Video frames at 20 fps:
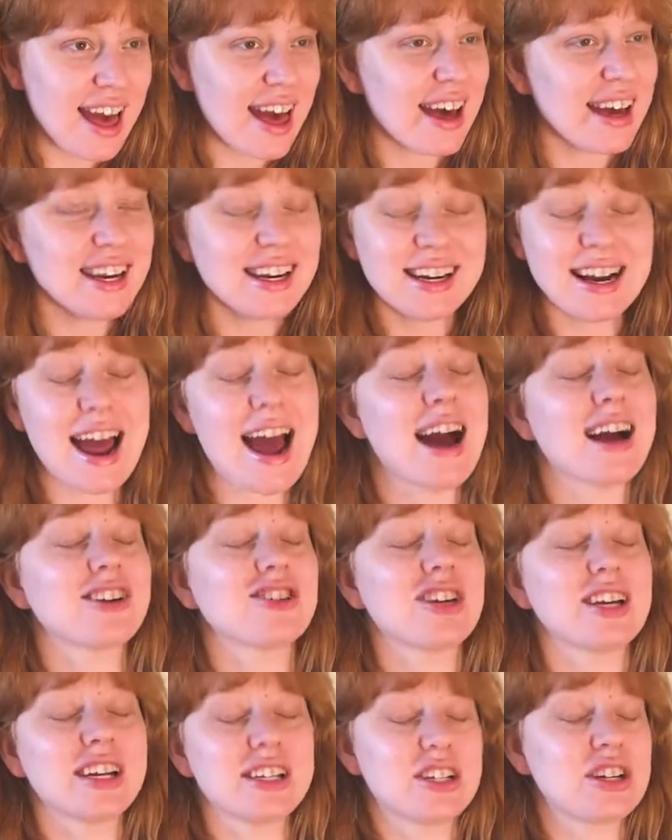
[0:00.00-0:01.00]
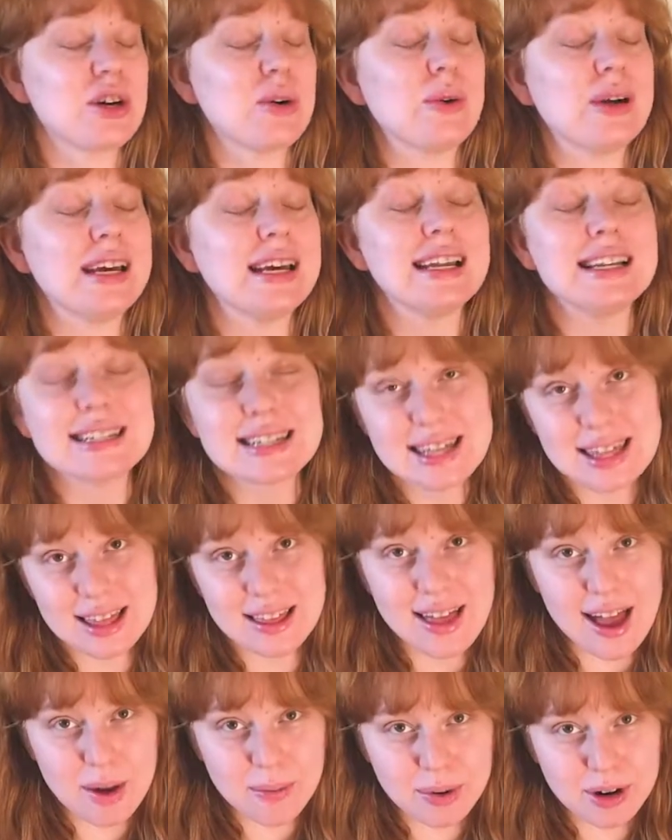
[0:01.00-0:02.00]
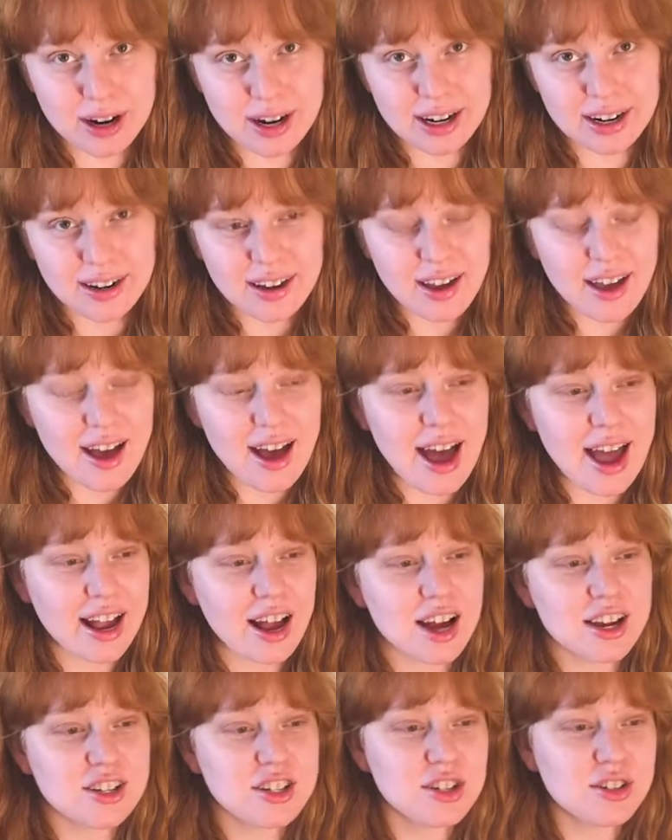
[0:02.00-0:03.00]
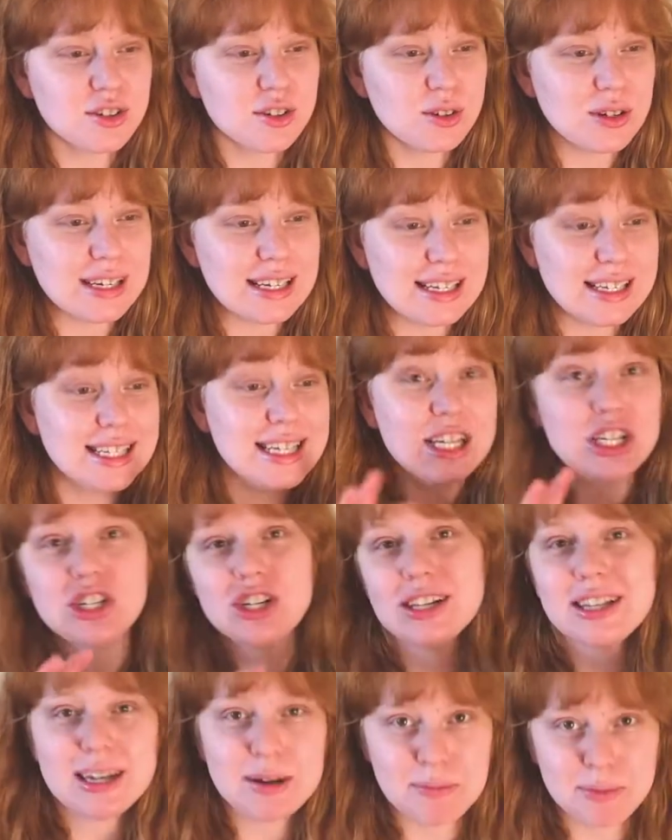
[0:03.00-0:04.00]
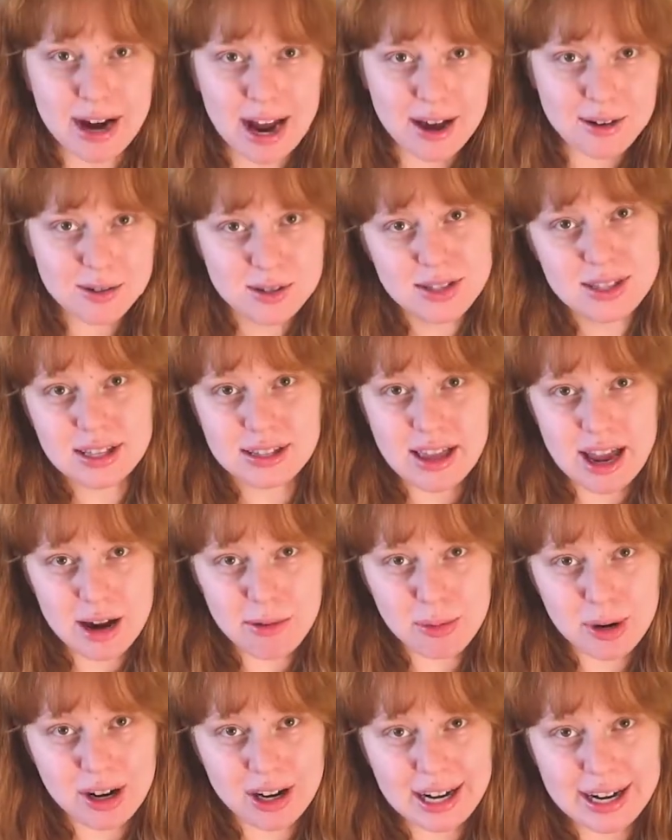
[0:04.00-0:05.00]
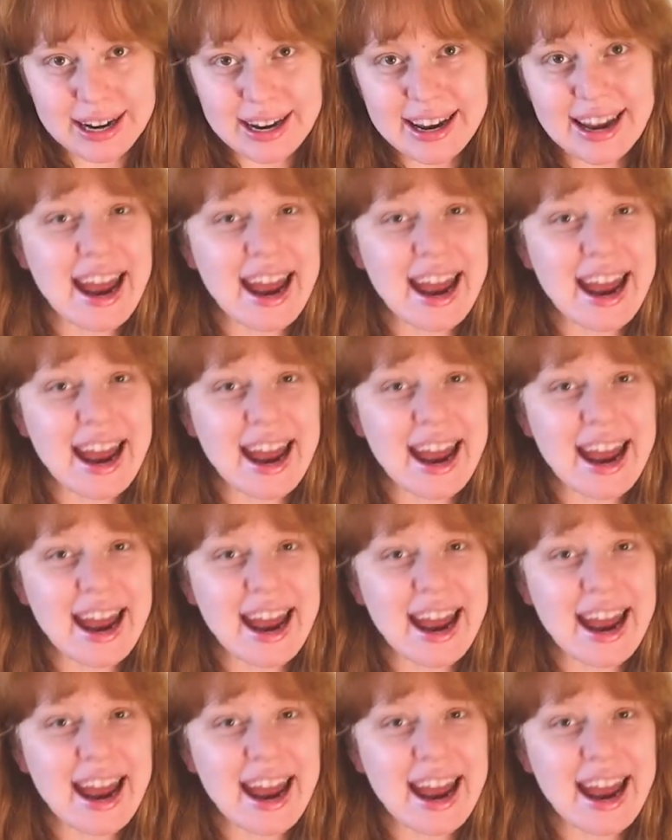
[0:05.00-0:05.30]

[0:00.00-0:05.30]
I didn't actually get to go into the library. I got to digitally browse the library,